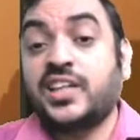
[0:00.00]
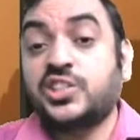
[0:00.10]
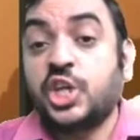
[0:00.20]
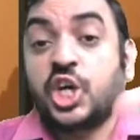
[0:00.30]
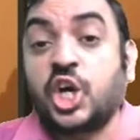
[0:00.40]

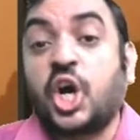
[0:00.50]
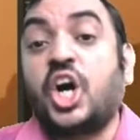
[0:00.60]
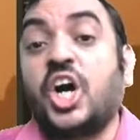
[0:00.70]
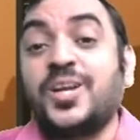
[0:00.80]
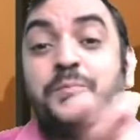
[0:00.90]
as
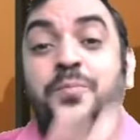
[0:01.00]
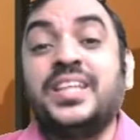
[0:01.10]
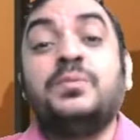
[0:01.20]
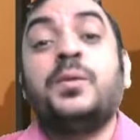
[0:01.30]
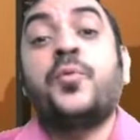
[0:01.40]
call
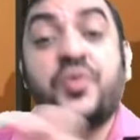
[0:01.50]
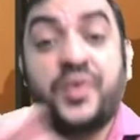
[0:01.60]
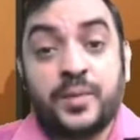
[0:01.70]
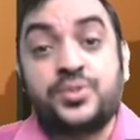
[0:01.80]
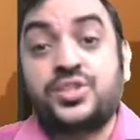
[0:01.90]
premium on
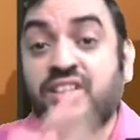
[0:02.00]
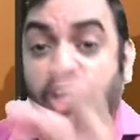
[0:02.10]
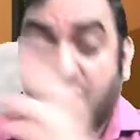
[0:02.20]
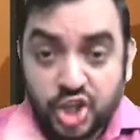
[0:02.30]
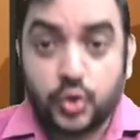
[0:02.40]

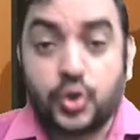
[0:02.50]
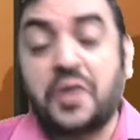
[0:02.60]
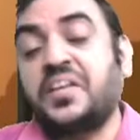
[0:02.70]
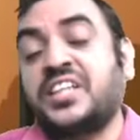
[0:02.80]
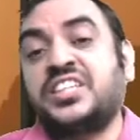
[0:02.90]
redemption, look
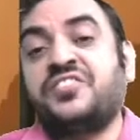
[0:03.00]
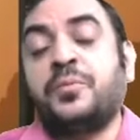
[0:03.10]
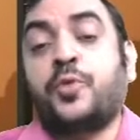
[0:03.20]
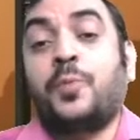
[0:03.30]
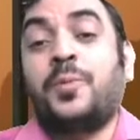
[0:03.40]
out
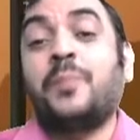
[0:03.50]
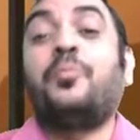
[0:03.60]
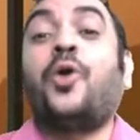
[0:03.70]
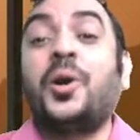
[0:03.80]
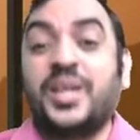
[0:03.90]
SFM problem,
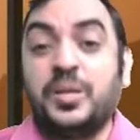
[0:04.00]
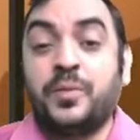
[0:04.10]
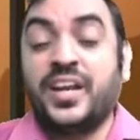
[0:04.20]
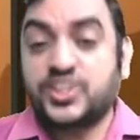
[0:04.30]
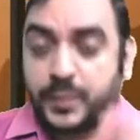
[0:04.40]
bond
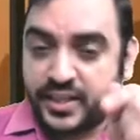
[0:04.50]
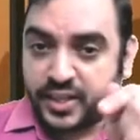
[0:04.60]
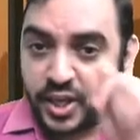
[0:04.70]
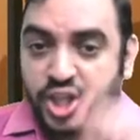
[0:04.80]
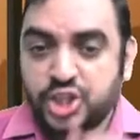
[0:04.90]

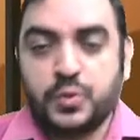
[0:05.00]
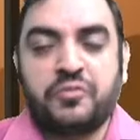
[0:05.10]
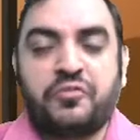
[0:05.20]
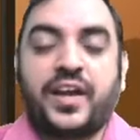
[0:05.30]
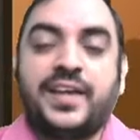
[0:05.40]
replacement, you
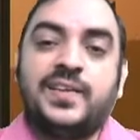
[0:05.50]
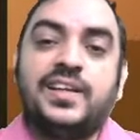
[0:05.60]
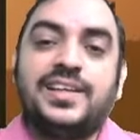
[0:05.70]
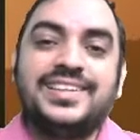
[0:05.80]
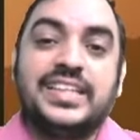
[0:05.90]
will
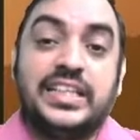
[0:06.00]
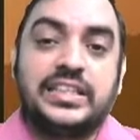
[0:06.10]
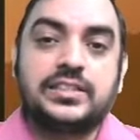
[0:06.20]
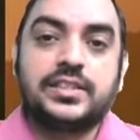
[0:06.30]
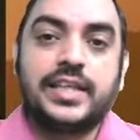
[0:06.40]
find
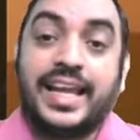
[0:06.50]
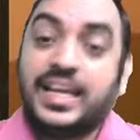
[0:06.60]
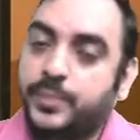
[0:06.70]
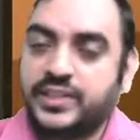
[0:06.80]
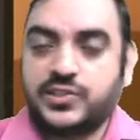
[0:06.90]
these
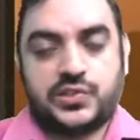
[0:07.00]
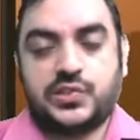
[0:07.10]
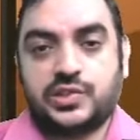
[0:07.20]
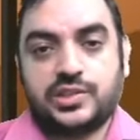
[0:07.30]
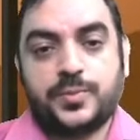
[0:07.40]

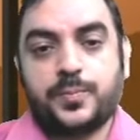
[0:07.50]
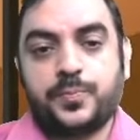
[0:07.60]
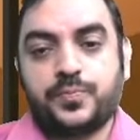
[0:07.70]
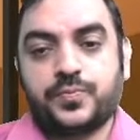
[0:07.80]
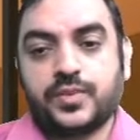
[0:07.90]
elements.
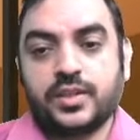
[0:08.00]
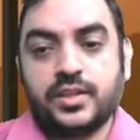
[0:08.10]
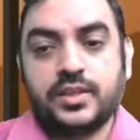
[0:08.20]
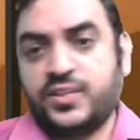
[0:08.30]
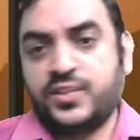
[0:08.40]

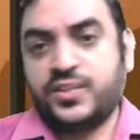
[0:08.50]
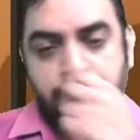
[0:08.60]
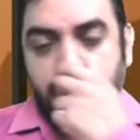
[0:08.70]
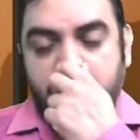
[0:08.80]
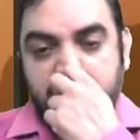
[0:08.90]
That is one
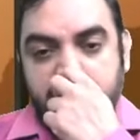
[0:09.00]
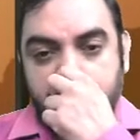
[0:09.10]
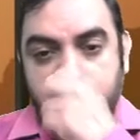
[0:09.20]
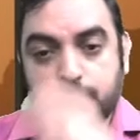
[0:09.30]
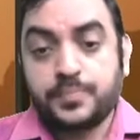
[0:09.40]

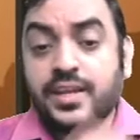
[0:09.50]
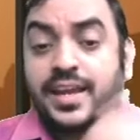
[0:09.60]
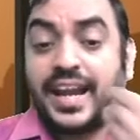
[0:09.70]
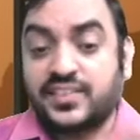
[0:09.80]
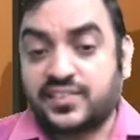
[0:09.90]
charges.
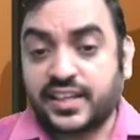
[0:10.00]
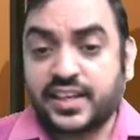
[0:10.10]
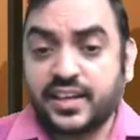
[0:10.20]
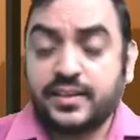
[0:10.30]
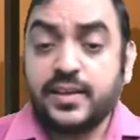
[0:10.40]
And
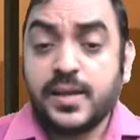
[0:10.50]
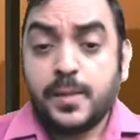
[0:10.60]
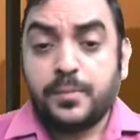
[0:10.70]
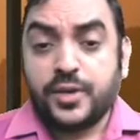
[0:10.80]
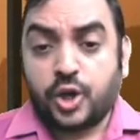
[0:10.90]
second,
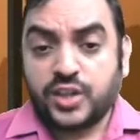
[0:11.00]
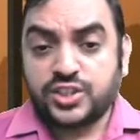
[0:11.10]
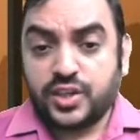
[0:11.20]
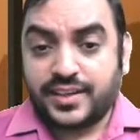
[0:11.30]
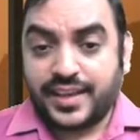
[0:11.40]

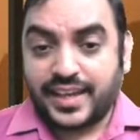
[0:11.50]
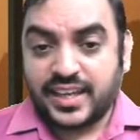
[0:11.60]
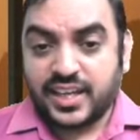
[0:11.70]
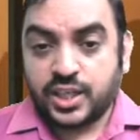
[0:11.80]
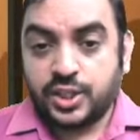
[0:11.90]
because you are
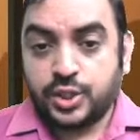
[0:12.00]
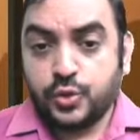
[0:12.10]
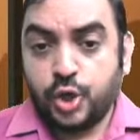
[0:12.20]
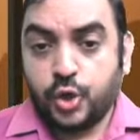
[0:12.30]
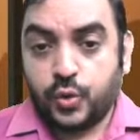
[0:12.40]
taking a
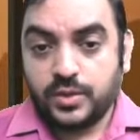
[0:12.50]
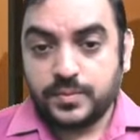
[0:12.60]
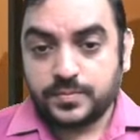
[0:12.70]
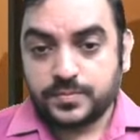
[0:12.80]
new loan,